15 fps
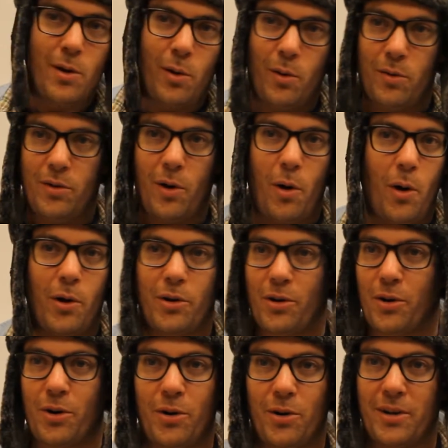all the
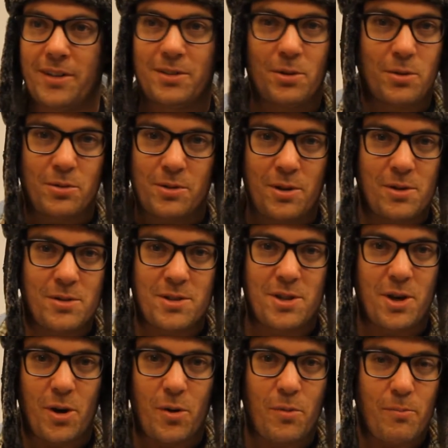honor and all those,
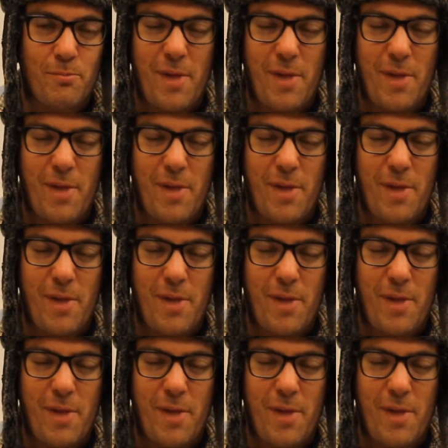you know,